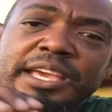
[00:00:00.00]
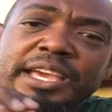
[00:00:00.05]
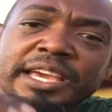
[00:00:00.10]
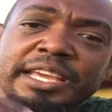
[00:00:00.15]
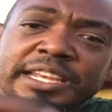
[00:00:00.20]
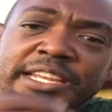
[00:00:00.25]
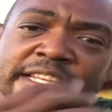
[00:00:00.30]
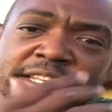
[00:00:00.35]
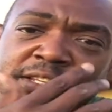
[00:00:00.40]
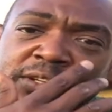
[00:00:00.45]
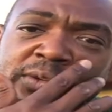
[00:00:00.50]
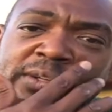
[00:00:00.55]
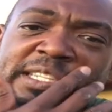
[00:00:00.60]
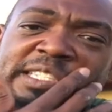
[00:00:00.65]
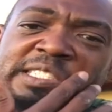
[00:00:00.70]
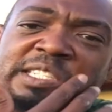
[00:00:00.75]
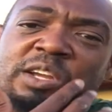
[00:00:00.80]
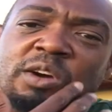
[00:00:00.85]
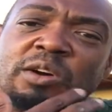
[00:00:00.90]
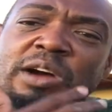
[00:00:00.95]
And in doing
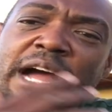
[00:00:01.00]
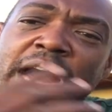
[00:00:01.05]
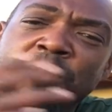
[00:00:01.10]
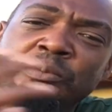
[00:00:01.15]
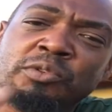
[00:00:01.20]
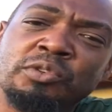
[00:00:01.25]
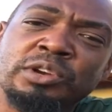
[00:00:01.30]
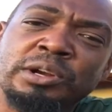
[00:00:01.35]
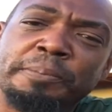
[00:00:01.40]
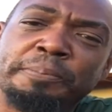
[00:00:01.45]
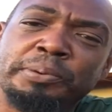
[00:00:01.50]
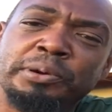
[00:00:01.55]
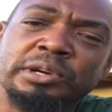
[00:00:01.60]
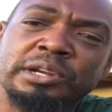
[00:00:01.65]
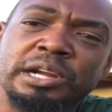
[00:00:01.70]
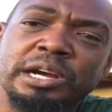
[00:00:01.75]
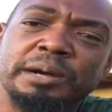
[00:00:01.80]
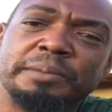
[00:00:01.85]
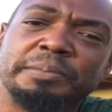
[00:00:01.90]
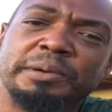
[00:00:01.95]
so, I'm going to
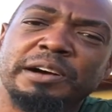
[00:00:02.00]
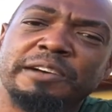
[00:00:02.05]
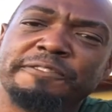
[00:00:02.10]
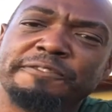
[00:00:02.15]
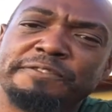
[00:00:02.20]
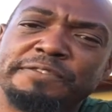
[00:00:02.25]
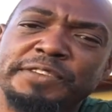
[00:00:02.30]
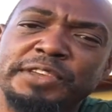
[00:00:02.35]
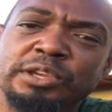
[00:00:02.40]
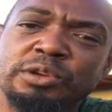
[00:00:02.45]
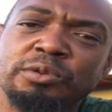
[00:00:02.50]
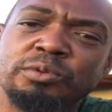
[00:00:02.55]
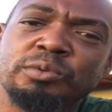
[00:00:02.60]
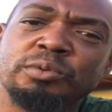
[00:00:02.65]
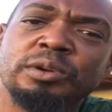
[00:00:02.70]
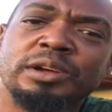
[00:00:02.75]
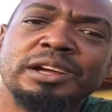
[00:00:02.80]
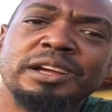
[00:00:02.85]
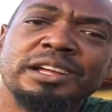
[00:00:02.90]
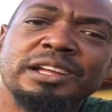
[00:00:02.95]
put up a few
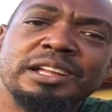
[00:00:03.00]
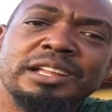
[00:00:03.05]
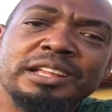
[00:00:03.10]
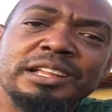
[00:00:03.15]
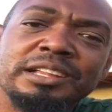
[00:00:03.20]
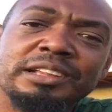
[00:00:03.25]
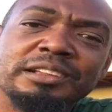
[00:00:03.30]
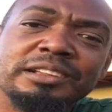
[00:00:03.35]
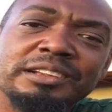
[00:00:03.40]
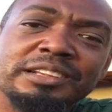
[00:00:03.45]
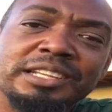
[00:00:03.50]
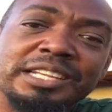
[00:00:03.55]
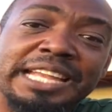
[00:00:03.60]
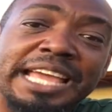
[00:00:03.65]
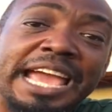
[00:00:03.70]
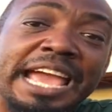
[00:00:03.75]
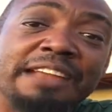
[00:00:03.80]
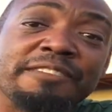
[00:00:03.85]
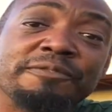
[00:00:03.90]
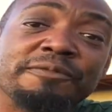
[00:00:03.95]

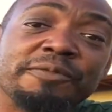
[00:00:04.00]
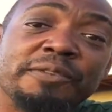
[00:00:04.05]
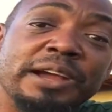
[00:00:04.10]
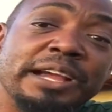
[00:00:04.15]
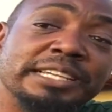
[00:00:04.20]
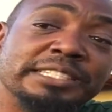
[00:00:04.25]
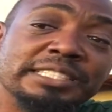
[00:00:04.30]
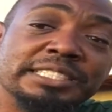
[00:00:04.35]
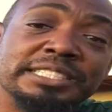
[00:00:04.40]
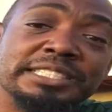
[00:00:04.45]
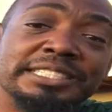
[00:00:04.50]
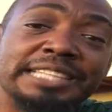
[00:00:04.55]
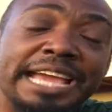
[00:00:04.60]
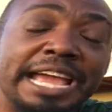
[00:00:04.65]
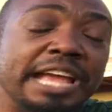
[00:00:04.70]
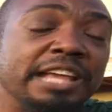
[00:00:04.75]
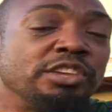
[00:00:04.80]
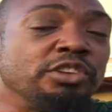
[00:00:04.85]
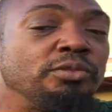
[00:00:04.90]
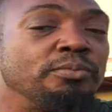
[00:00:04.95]
Latin phrases
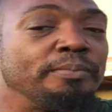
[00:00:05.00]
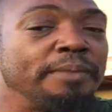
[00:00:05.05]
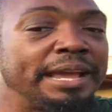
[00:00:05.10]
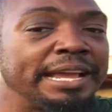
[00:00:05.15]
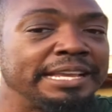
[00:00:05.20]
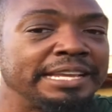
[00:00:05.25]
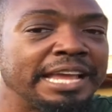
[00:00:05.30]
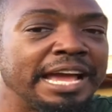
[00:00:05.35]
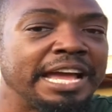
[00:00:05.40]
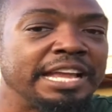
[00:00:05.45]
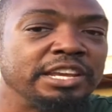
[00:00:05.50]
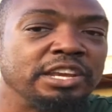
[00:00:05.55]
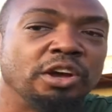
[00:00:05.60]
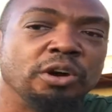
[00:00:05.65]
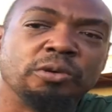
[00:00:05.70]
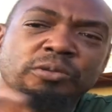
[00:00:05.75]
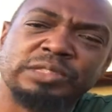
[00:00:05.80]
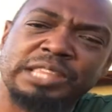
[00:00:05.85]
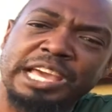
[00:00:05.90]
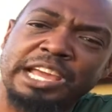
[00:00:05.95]
that you may not
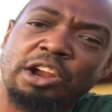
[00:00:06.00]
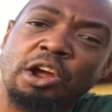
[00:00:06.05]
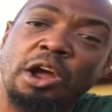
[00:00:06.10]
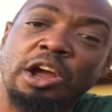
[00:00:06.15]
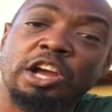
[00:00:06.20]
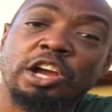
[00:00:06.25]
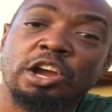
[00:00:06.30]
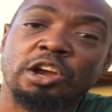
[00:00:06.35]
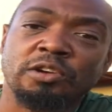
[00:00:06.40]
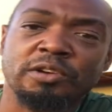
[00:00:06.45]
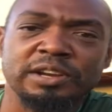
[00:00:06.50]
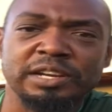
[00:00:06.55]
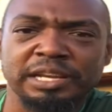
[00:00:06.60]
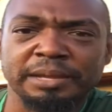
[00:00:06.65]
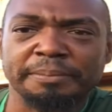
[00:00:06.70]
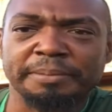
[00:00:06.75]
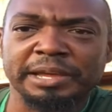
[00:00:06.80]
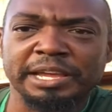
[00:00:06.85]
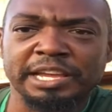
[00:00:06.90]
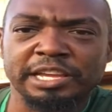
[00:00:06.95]
know that are currently
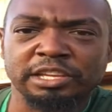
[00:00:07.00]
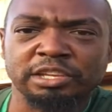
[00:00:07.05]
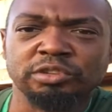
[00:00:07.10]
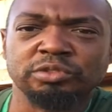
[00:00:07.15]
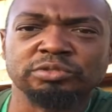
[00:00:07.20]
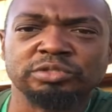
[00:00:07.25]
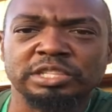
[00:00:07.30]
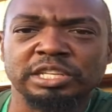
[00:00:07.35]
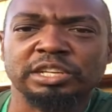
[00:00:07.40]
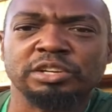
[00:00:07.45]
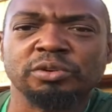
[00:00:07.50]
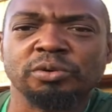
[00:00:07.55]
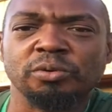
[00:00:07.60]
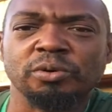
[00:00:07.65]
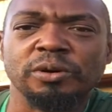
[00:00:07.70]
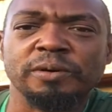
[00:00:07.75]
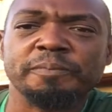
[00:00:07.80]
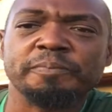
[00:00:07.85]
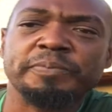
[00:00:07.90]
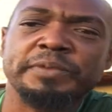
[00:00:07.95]
being used in
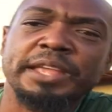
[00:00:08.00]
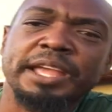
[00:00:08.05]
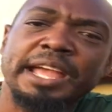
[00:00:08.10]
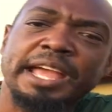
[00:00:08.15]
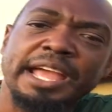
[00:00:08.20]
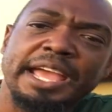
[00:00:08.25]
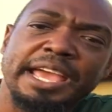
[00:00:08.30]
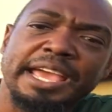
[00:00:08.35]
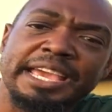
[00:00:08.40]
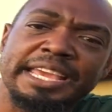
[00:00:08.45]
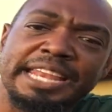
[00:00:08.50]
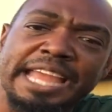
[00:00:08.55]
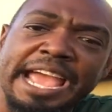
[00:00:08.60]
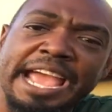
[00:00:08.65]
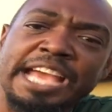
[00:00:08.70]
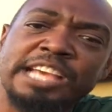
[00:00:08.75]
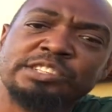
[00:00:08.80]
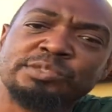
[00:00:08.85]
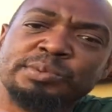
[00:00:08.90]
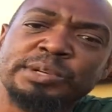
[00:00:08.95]
court. And
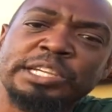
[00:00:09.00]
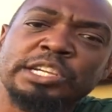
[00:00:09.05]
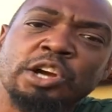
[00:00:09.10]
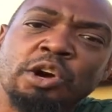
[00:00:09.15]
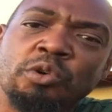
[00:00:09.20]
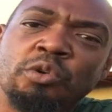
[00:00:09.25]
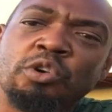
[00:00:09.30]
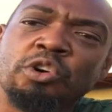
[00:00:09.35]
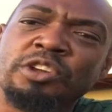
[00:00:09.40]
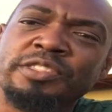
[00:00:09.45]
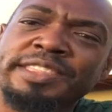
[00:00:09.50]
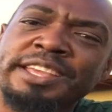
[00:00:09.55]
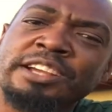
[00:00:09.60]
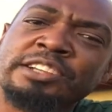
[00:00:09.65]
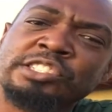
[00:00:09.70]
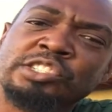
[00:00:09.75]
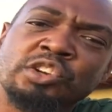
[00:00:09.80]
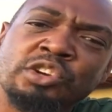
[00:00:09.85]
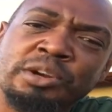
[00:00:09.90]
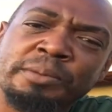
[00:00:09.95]
as we go on,
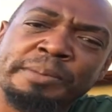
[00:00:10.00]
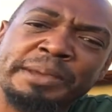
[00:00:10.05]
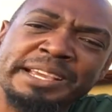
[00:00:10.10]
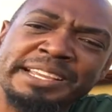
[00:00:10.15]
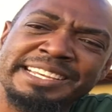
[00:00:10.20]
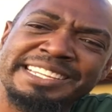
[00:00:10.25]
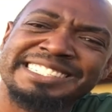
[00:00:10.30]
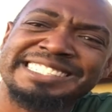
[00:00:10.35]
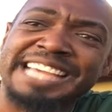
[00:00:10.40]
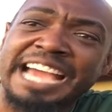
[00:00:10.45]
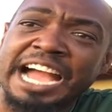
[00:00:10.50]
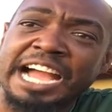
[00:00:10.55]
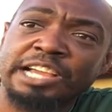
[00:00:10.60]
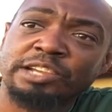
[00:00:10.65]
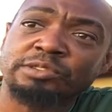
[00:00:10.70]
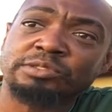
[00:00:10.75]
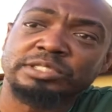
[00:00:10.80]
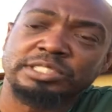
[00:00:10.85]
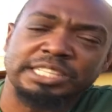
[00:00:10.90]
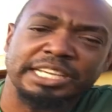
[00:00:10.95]
there's going to be an
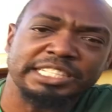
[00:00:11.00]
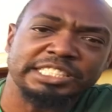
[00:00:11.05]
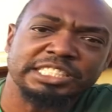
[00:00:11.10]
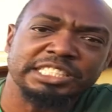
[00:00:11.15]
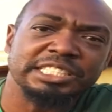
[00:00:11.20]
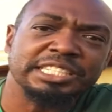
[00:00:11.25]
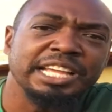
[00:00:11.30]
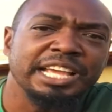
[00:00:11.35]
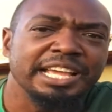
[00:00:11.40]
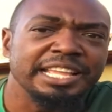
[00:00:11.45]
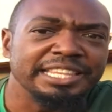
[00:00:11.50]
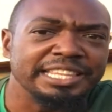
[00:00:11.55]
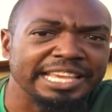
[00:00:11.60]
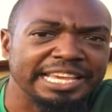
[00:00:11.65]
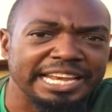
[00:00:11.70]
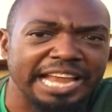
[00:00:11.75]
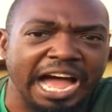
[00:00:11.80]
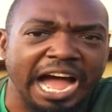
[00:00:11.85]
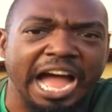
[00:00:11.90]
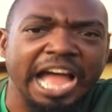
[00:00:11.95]
entire section
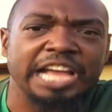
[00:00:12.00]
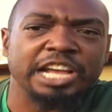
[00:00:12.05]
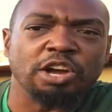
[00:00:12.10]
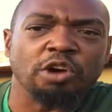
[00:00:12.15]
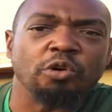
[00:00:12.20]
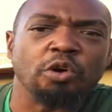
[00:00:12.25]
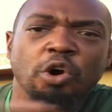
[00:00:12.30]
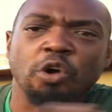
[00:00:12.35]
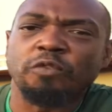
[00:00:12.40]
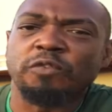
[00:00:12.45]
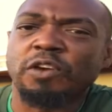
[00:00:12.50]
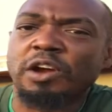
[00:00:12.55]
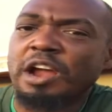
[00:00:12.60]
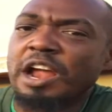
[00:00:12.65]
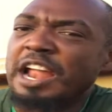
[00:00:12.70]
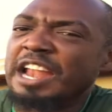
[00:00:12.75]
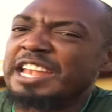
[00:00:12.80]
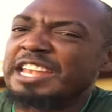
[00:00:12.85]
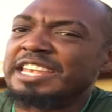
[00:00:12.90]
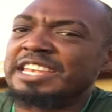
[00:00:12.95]
that I go over
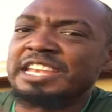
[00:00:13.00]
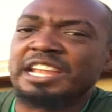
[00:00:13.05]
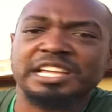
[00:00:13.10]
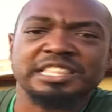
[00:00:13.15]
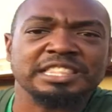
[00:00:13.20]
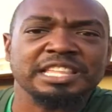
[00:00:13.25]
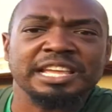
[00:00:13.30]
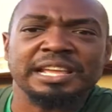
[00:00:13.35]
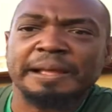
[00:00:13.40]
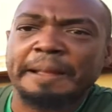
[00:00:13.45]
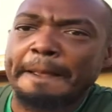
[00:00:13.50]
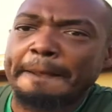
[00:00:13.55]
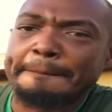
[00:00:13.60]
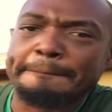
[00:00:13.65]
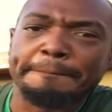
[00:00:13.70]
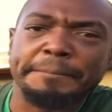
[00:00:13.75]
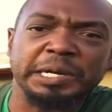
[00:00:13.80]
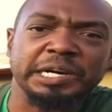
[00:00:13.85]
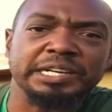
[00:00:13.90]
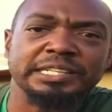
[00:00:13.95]
nothing
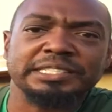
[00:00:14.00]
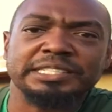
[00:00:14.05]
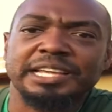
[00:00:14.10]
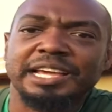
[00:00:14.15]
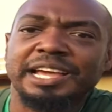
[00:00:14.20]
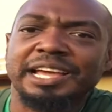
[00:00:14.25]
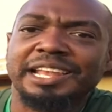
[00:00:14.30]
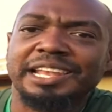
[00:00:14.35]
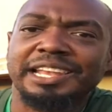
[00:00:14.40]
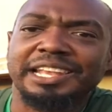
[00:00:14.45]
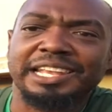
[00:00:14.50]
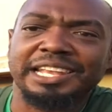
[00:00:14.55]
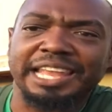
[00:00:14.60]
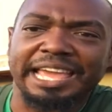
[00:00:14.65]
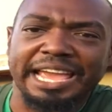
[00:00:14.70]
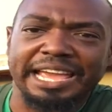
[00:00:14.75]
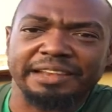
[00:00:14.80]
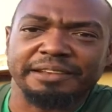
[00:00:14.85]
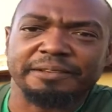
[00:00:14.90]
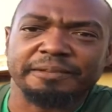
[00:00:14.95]
but
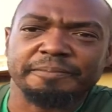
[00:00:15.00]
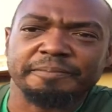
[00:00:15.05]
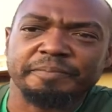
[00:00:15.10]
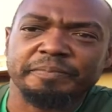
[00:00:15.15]
Latin.